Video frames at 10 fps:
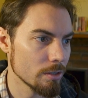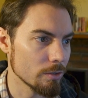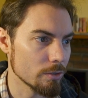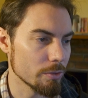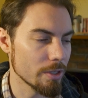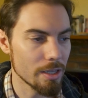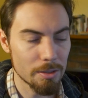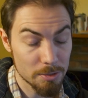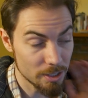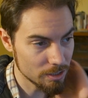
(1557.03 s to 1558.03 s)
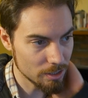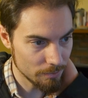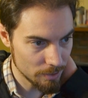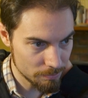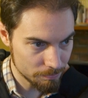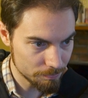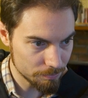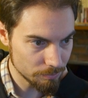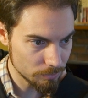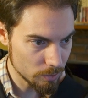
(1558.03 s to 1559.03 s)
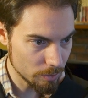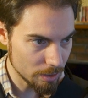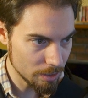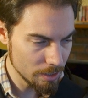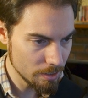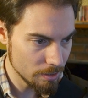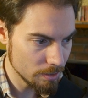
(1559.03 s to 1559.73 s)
looked with that lip sync stuff in quickly,